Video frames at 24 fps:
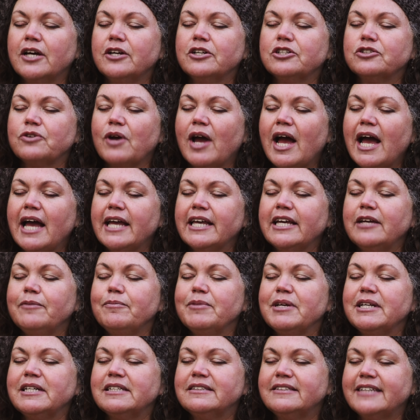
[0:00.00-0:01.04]
Try and
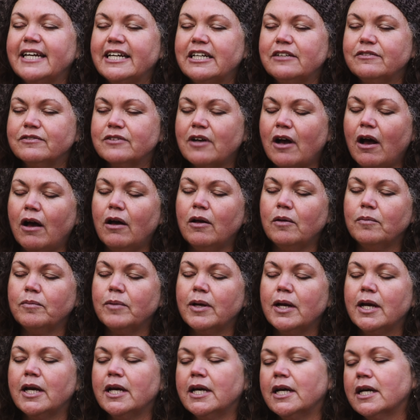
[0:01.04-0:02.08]
be in a state of calm.
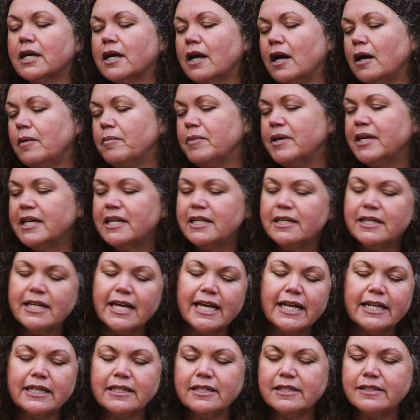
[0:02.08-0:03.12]
Come in
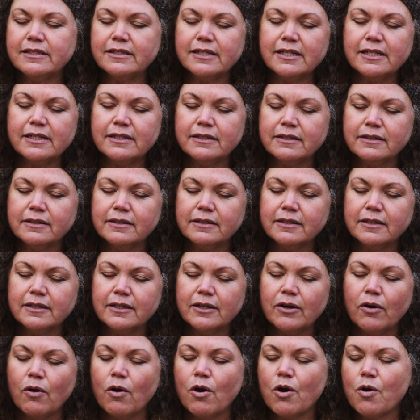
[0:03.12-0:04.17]
and listen
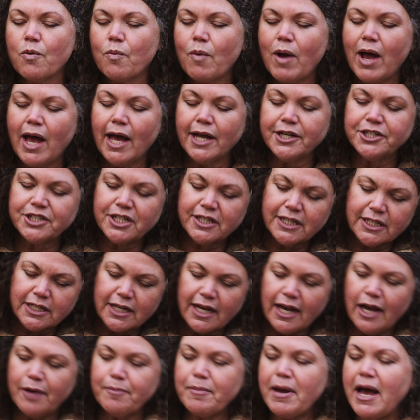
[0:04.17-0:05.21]
or watch, and then
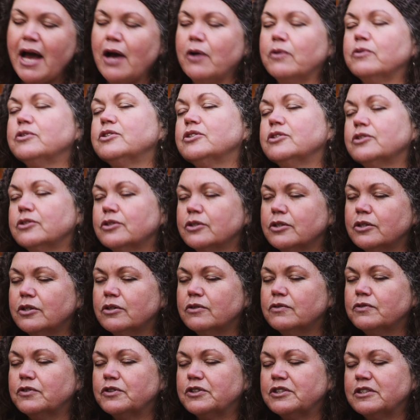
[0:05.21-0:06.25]
come out
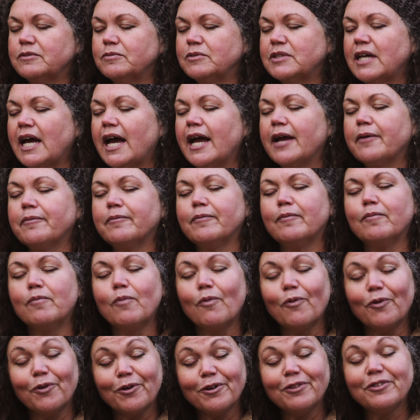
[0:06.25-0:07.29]
for some time.
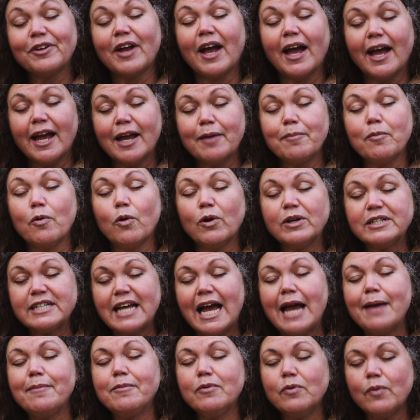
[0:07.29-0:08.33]
More time
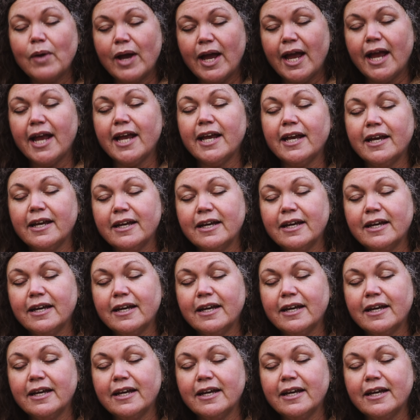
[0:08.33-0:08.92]
away,